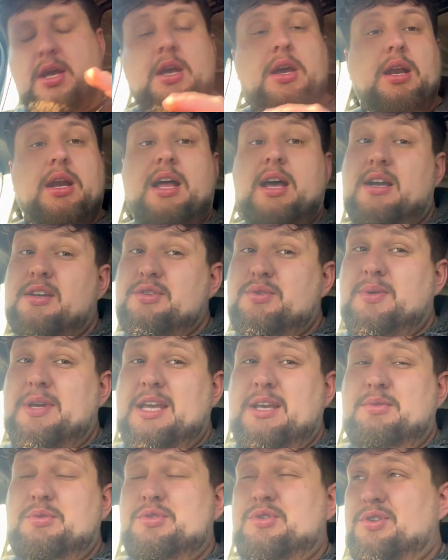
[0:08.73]
Last
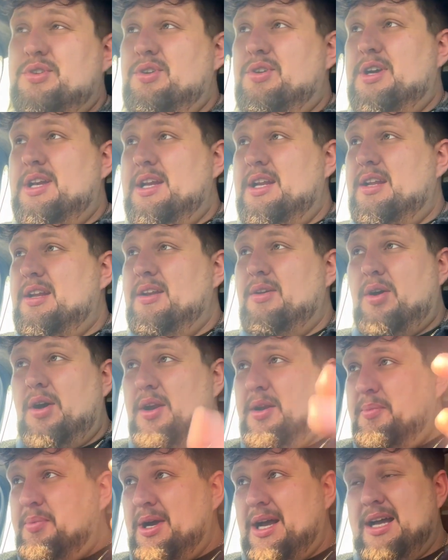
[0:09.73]
week was annoying and I
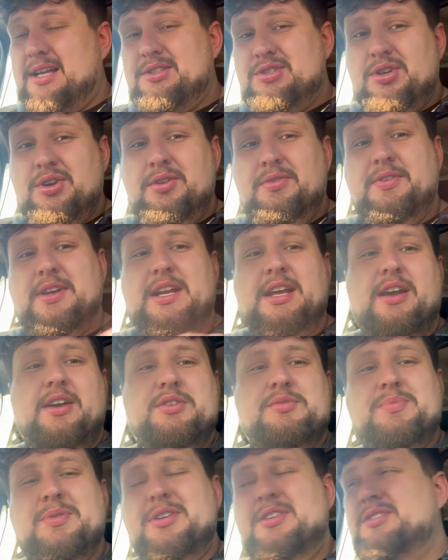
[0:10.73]
only put out 2
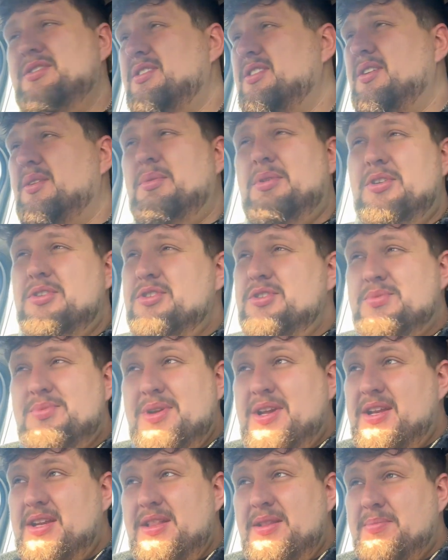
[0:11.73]
videos because, you know what, I just
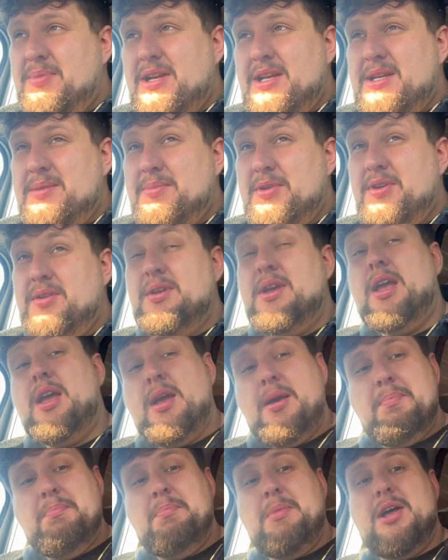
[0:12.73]
weren't in the bloody mood.
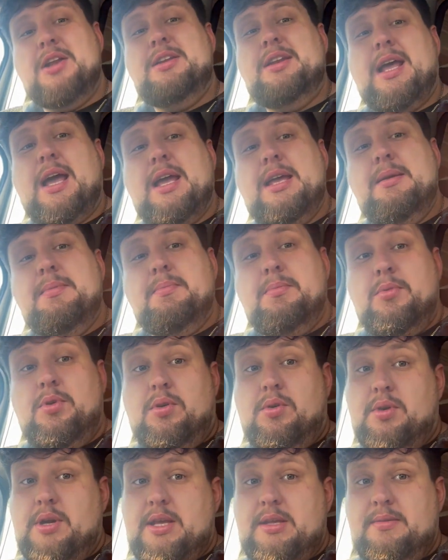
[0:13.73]
Monday
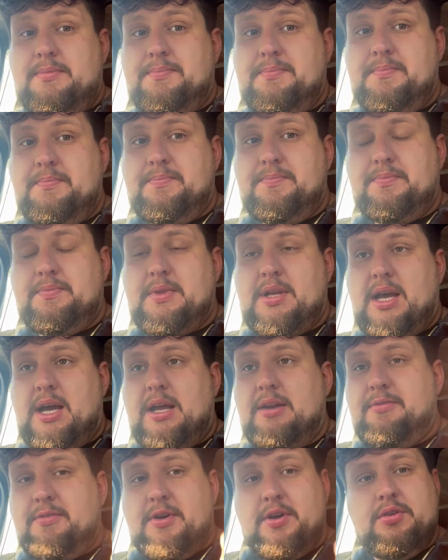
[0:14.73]
morning, I
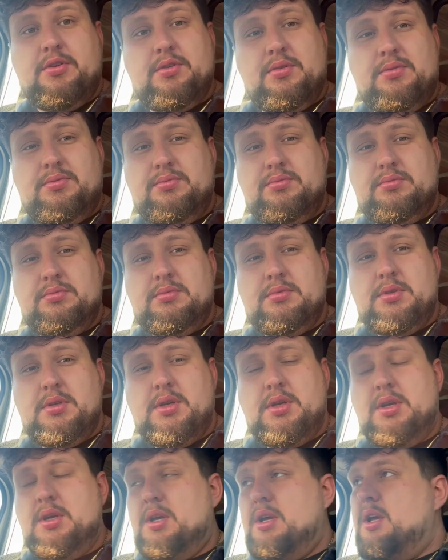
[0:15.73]
had a phone call
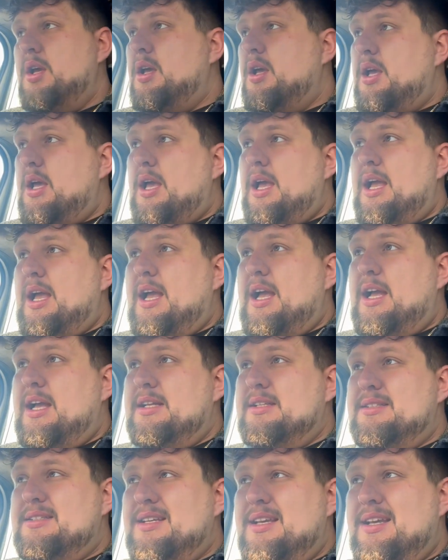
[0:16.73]

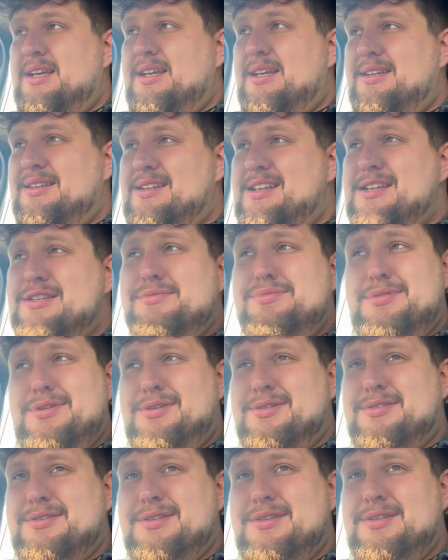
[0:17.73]
and guess
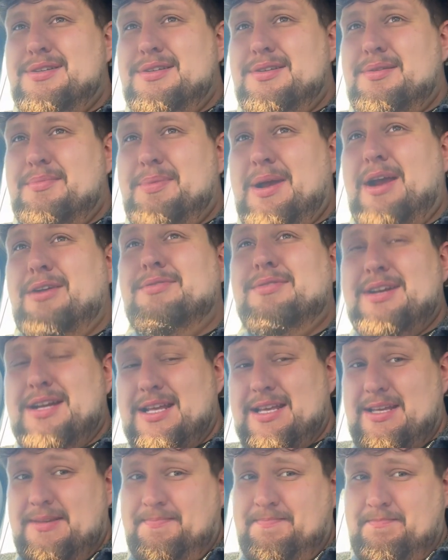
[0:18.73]
what? Apparently,